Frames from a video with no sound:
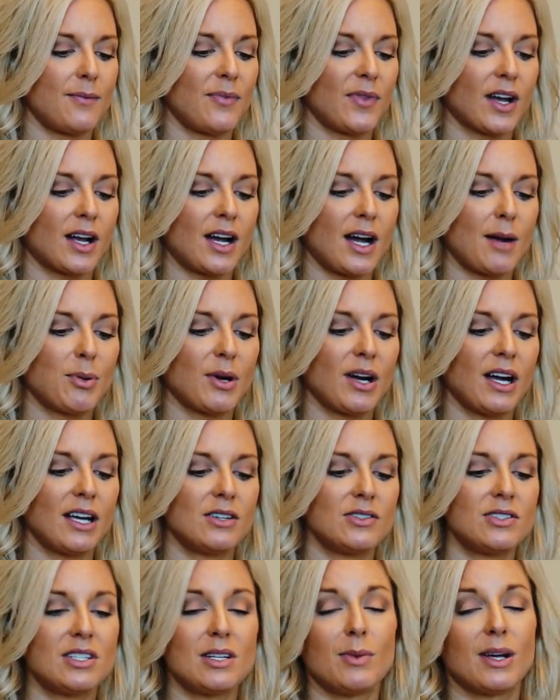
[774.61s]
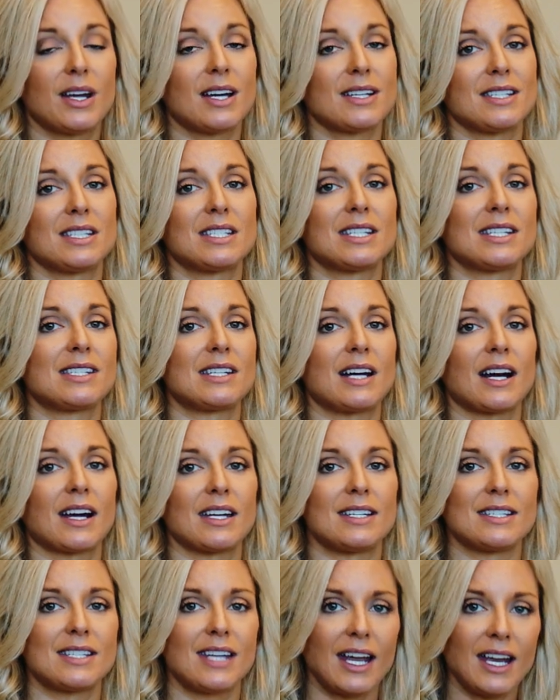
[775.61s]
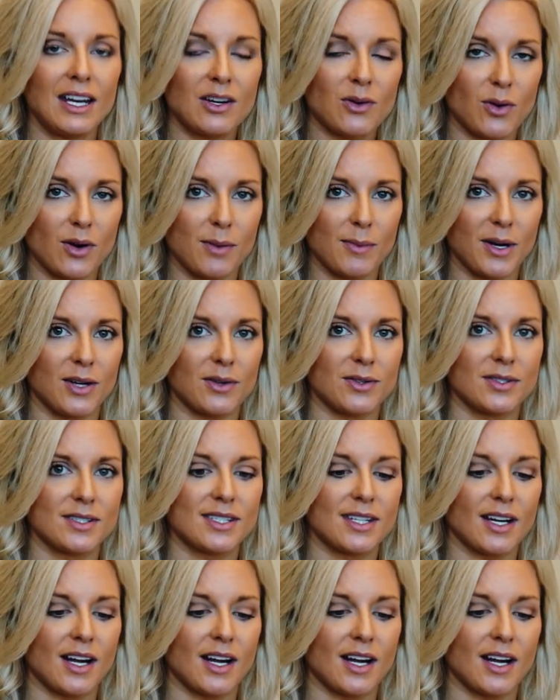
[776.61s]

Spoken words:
The copper IUD, because it does not contain hormones,